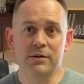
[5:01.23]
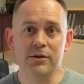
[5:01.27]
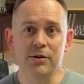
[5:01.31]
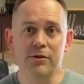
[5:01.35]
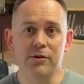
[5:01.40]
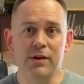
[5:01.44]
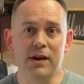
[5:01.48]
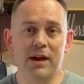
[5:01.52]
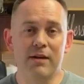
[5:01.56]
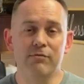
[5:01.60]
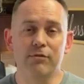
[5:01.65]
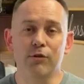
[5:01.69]

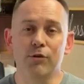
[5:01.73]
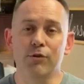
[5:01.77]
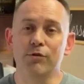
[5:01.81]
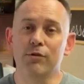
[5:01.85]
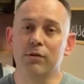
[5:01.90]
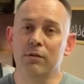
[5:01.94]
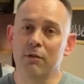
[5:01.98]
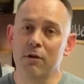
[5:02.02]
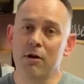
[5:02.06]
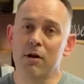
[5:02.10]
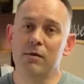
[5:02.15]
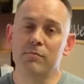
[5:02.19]
And I've learned a
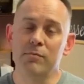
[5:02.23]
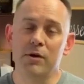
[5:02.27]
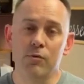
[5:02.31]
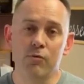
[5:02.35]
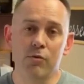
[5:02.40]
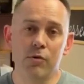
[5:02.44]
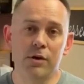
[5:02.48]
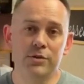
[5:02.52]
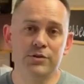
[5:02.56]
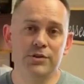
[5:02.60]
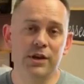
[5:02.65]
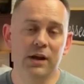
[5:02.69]
lot by
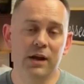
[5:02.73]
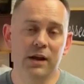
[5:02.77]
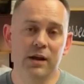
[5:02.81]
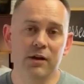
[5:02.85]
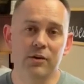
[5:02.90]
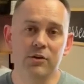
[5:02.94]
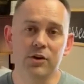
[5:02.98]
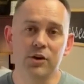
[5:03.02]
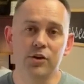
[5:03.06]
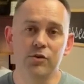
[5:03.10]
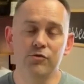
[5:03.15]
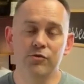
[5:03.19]
watching how
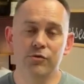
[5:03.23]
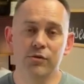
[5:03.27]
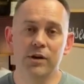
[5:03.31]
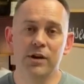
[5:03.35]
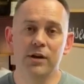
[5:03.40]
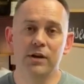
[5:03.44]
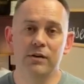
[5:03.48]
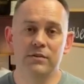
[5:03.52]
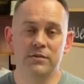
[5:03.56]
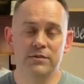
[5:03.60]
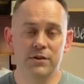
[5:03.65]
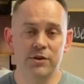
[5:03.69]
you
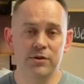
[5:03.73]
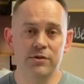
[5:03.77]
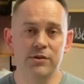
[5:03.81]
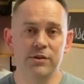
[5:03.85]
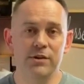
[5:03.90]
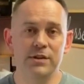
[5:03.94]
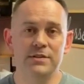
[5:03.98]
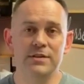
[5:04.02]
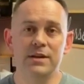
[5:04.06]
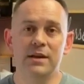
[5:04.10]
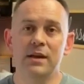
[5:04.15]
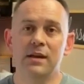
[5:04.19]
treat
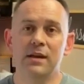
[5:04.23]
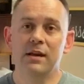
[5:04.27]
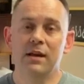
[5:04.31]
students